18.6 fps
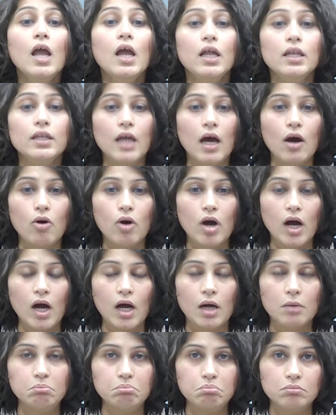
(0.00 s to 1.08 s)

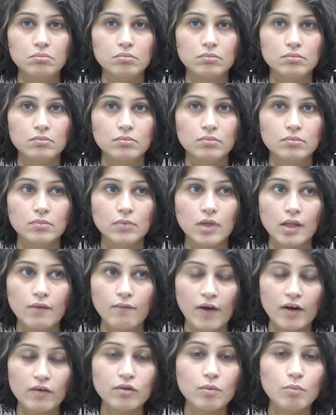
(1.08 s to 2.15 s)
Now,
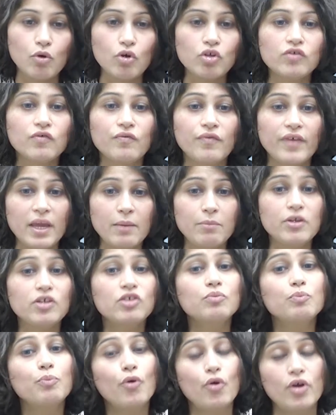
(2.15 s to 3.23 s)
one of the most
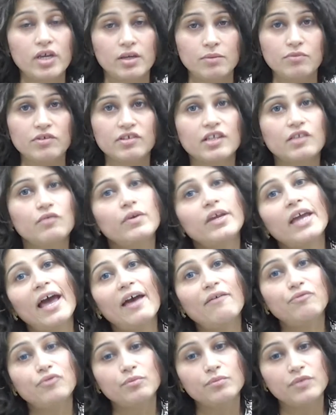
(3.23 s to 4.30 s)
famous poems that we
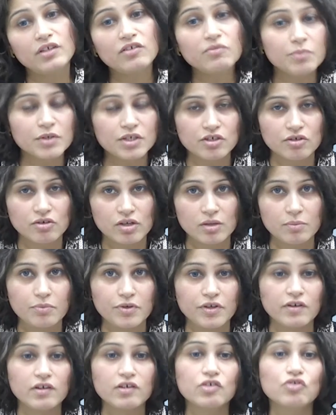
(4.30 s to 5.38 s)
have from this particular
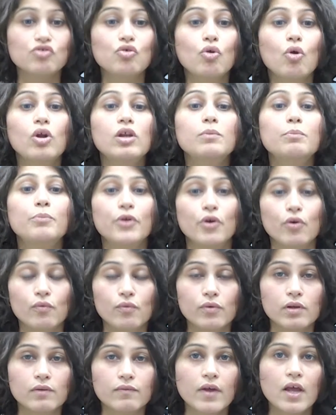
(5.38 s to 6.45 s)
period is called
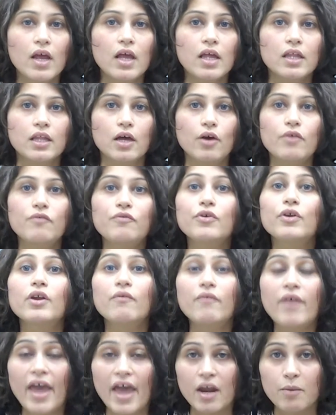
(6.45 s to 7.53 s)
Beowulf. Now, if you're
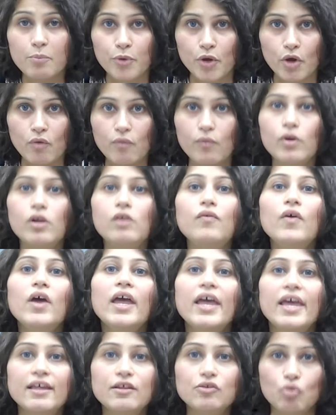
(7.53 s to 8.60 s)
aware, Beowulf
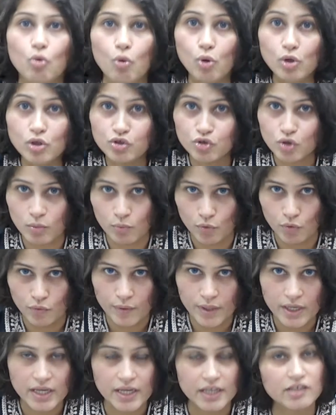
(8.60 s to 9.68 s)
is also a
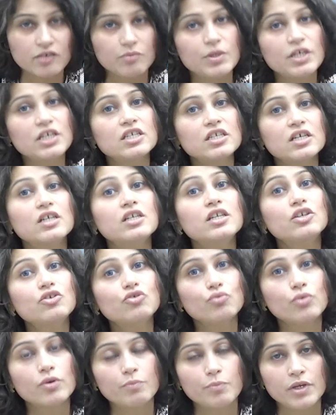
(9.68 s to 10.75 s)
movie. It's been turned
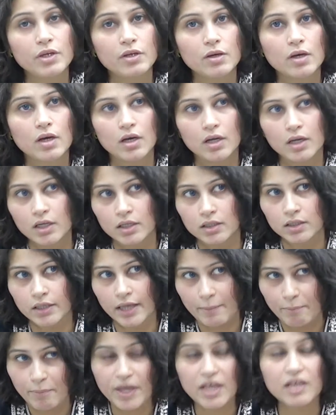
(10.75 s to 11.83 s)
into a
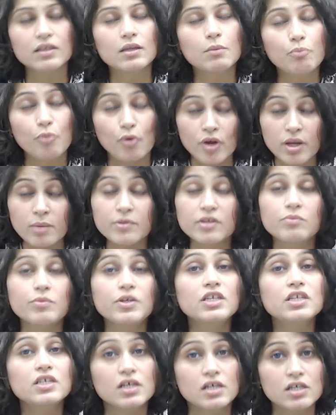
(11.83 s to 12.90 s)
the poem has
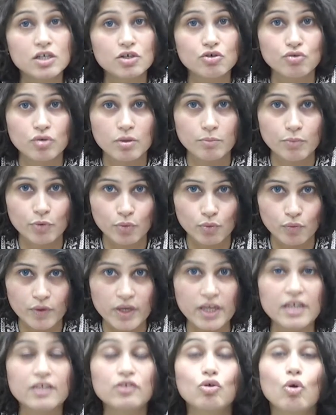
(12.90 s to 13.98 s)
been turned into a
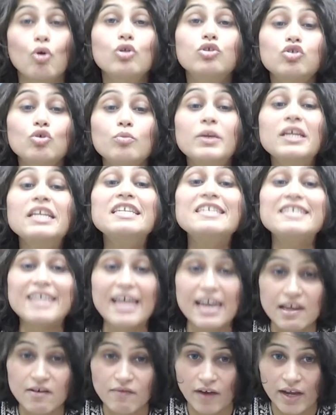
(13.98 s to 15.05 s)
movie. It's also been
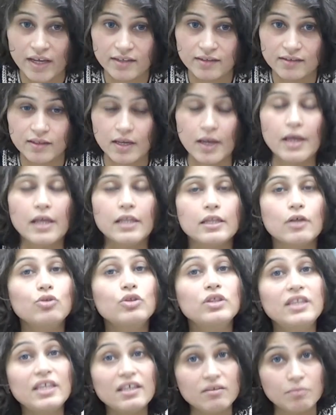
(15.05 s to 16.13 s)
televised. Now,
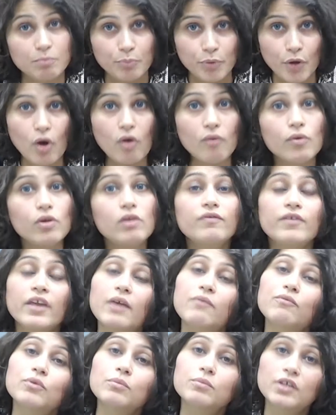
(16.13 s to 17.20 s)
this Beowulf
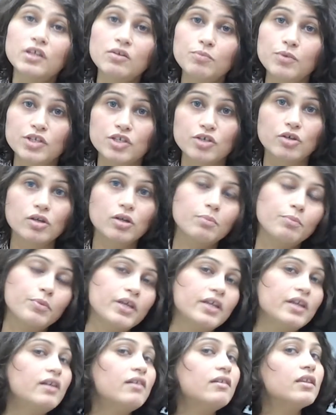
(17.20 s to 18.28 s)
came from this particular
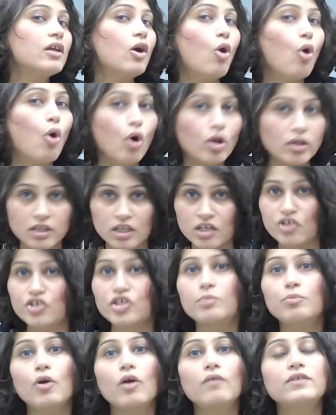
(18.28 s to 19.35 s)
period. The
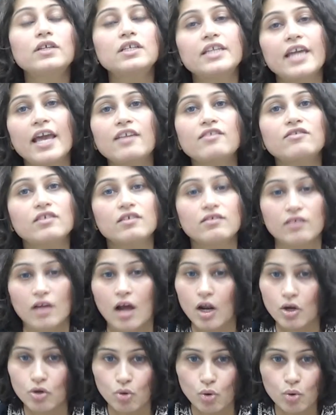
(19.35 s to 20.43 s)
authorship of the text is
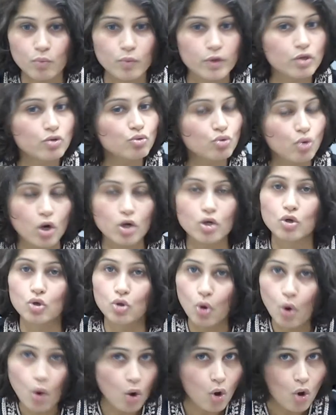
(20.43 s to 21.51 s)
unknown. We do not
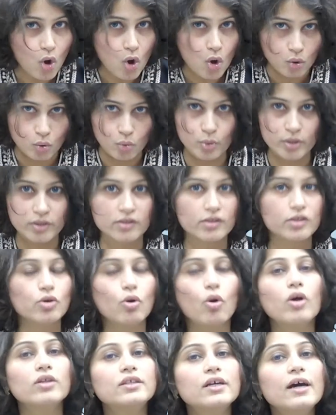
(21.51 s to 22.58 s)
know who is the
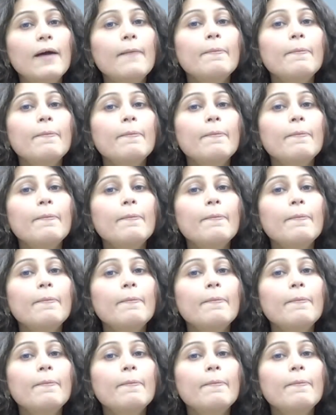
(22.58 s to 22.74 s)
author,